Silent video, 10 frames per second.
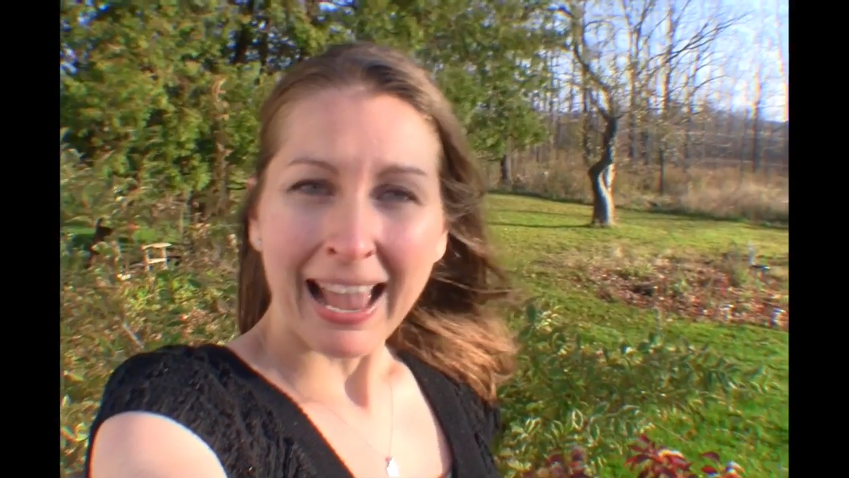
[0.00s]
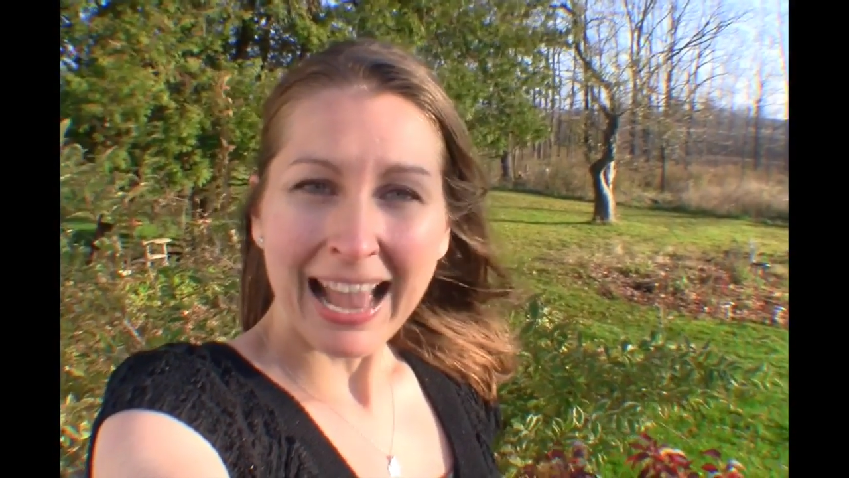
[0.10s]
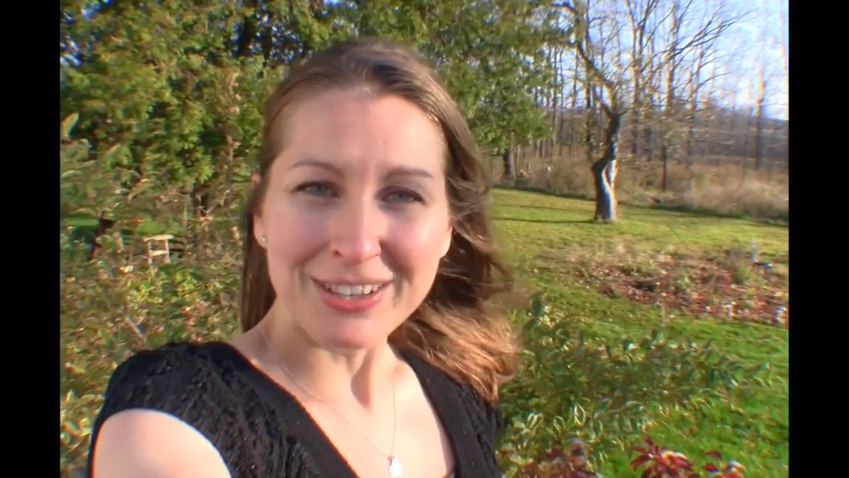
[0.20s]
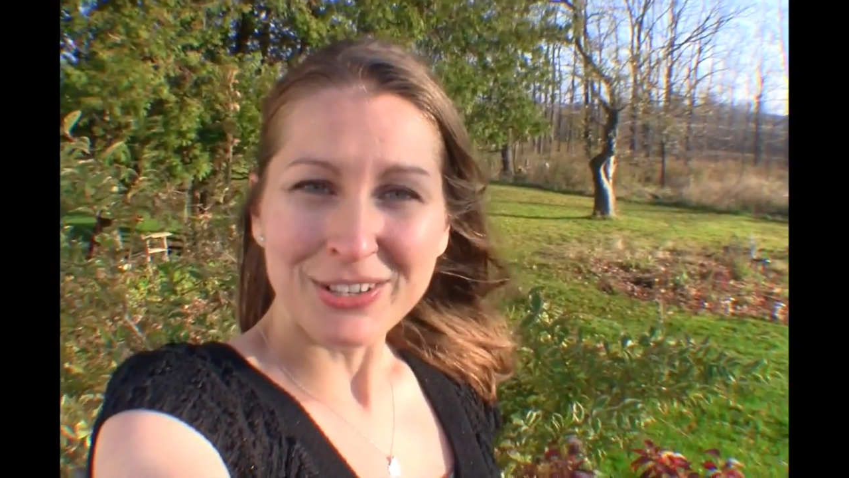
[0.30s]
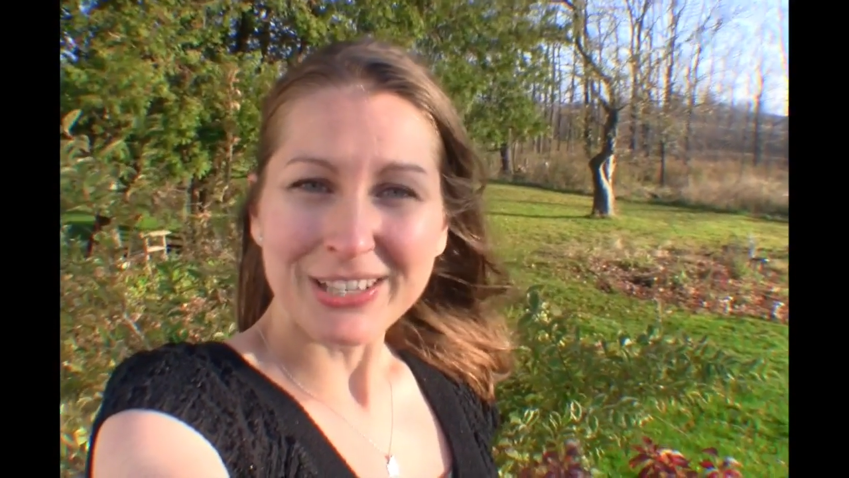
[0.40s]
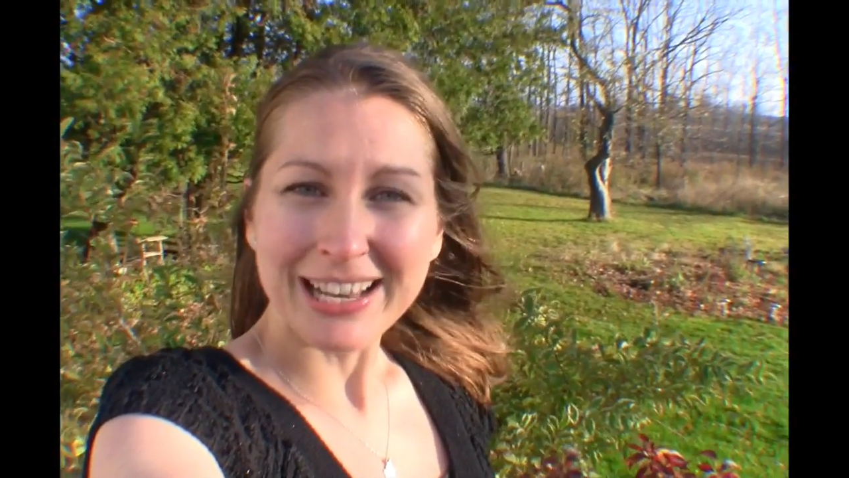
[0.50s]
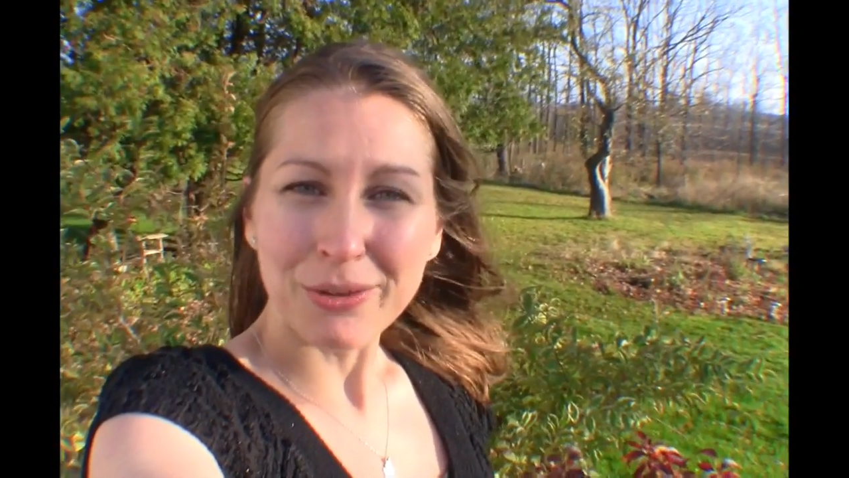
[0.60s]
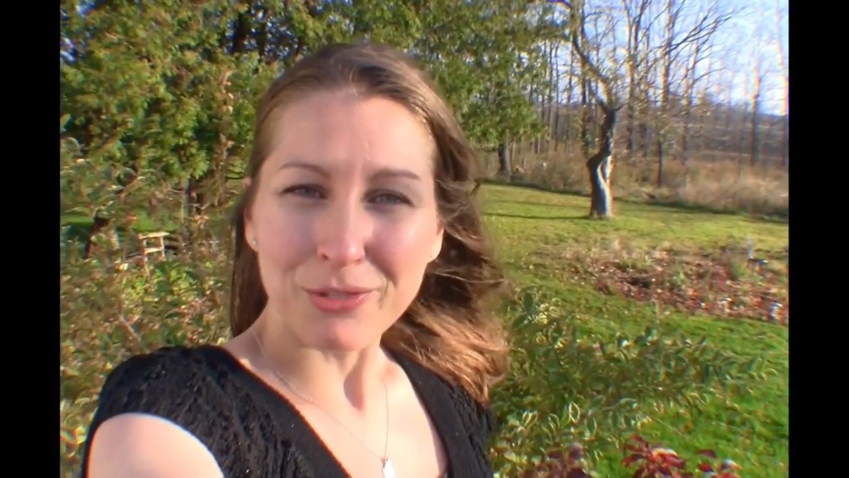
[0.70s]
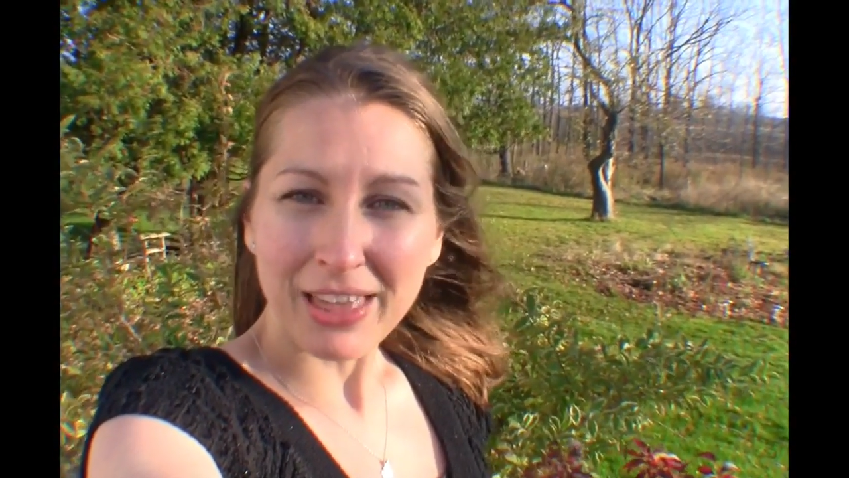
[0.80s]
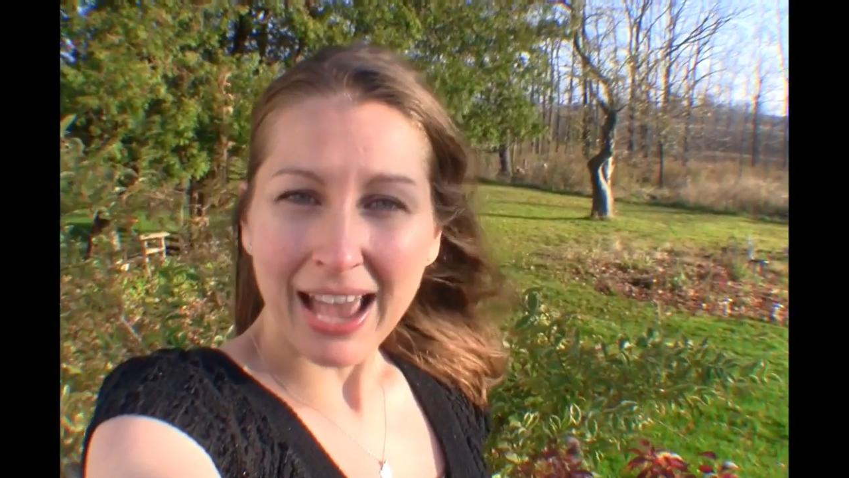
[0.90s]
And you can
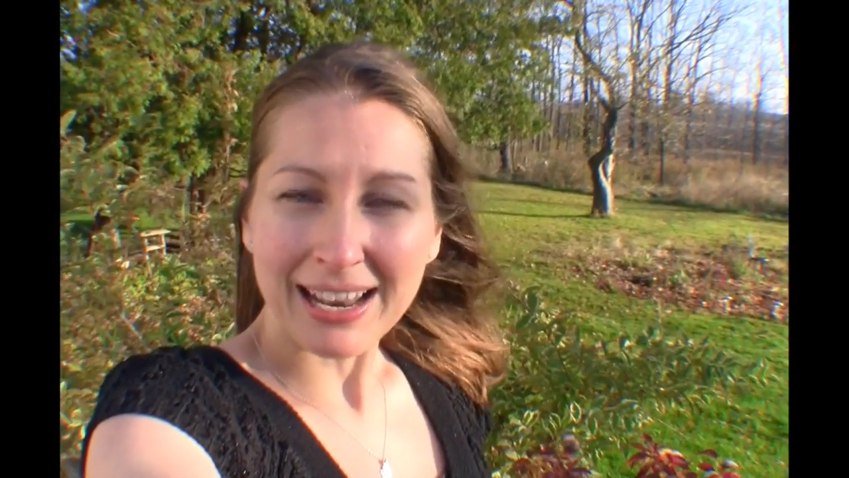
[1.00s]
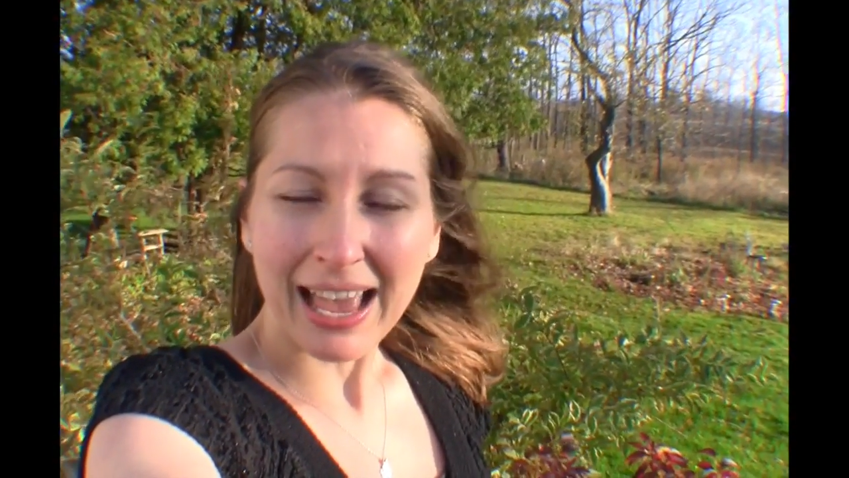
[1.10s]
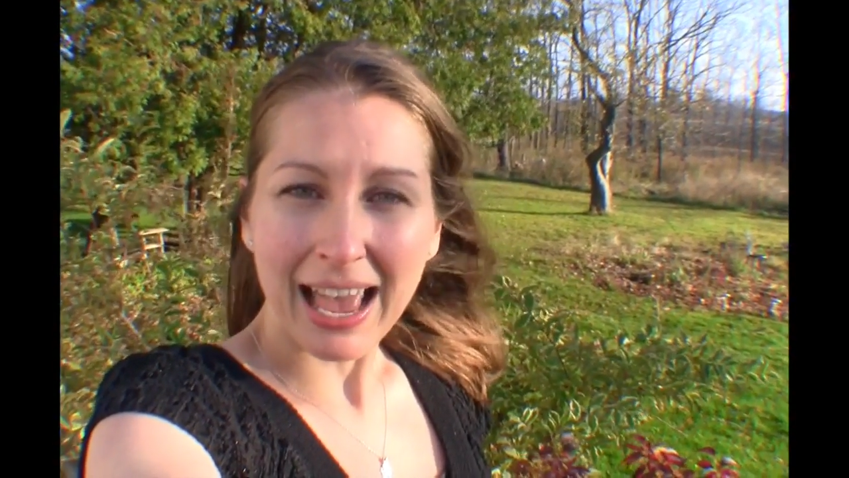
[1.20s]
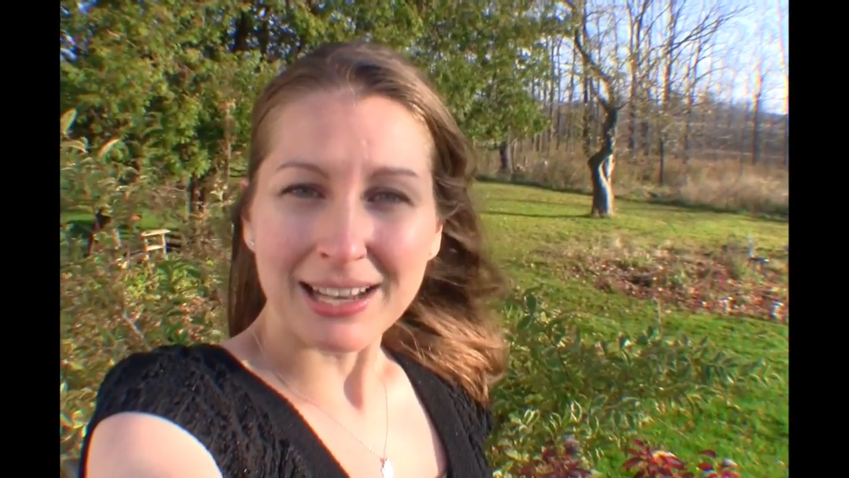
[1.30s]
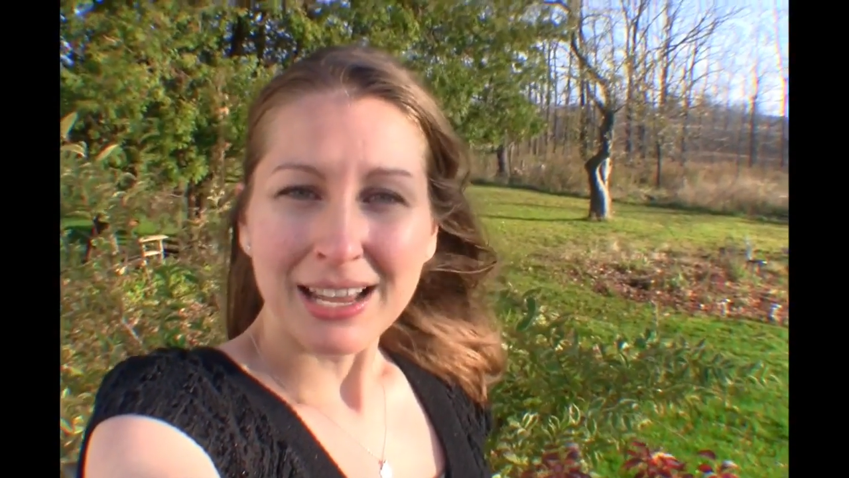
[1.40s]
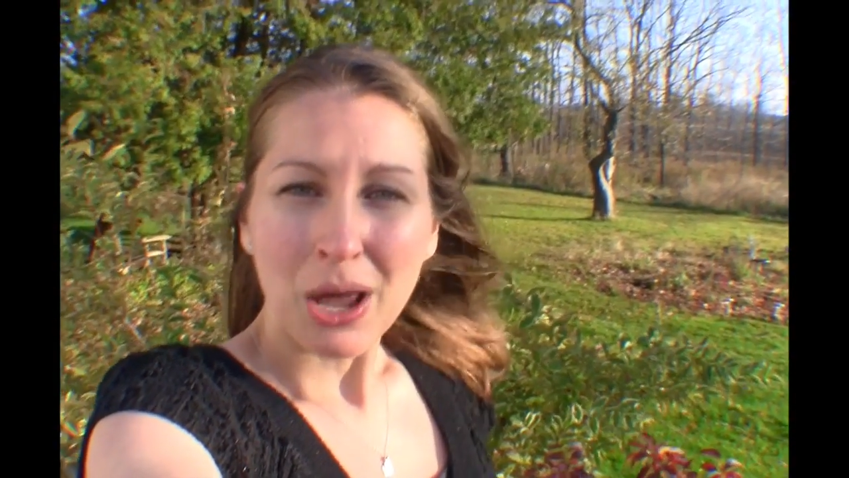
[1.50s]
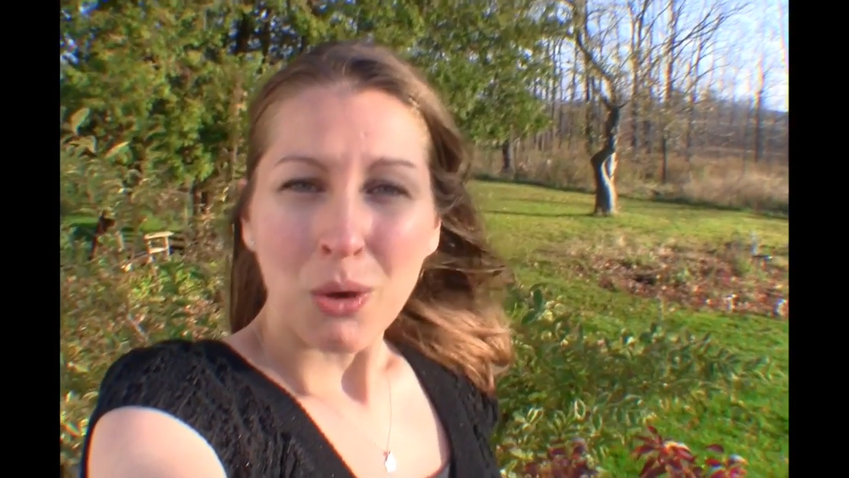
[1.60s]
sign up for that at